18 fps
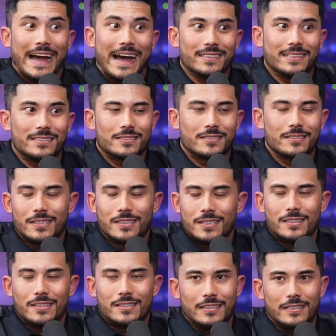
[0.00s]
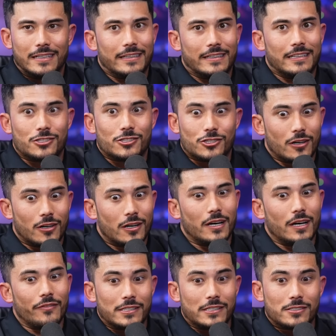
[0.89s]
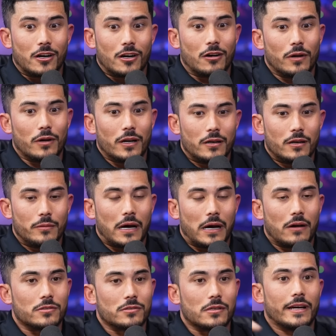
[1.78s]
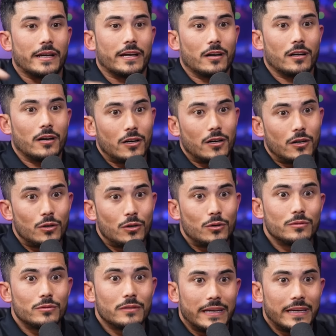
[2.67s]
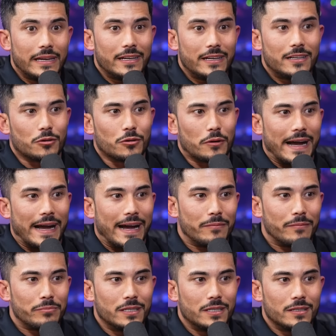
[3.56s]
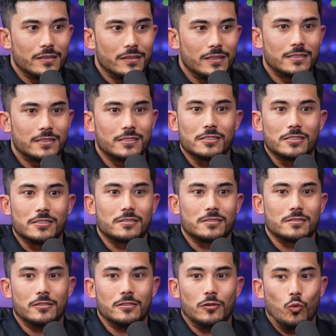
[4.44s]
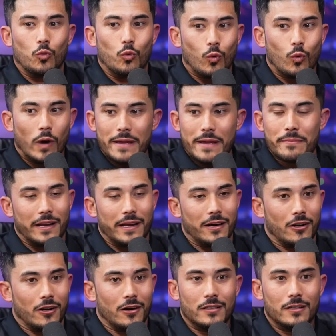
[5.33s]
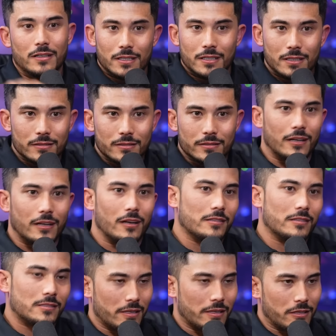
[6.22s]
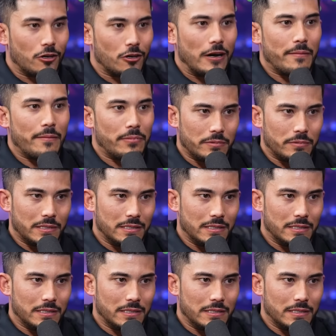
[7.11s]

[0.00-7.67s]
ads. And then sure enough, I started running them. I was like, holy crap, this is way better than all this other crap I've